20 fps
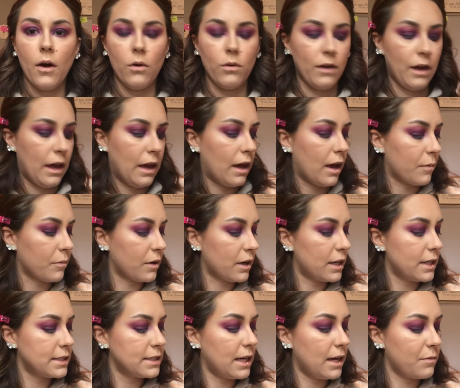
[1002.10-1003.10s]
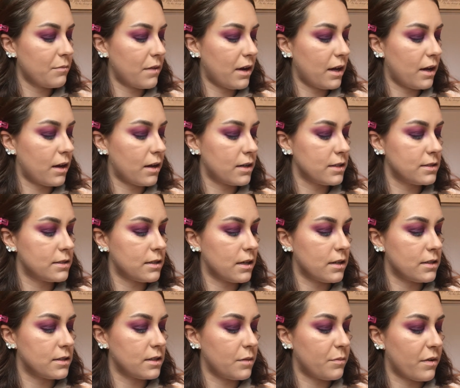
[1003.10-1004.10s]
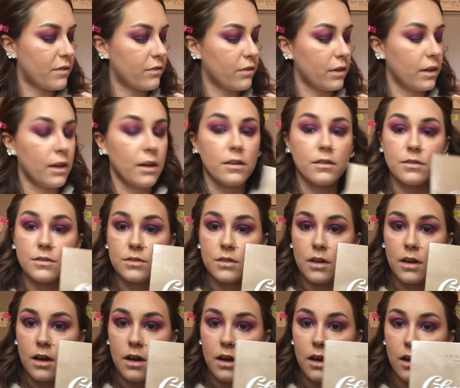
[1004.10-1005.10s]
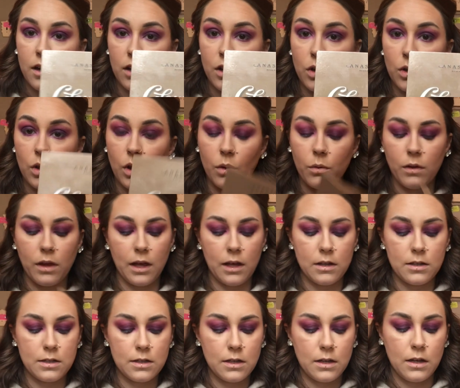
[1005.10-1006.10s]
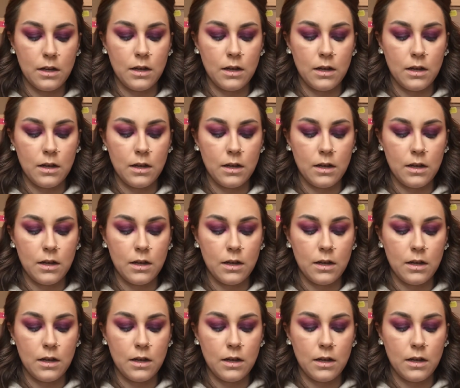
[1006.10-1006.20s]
Okay, I'm going to take my Anastasia Beverly Hills Glow Kit,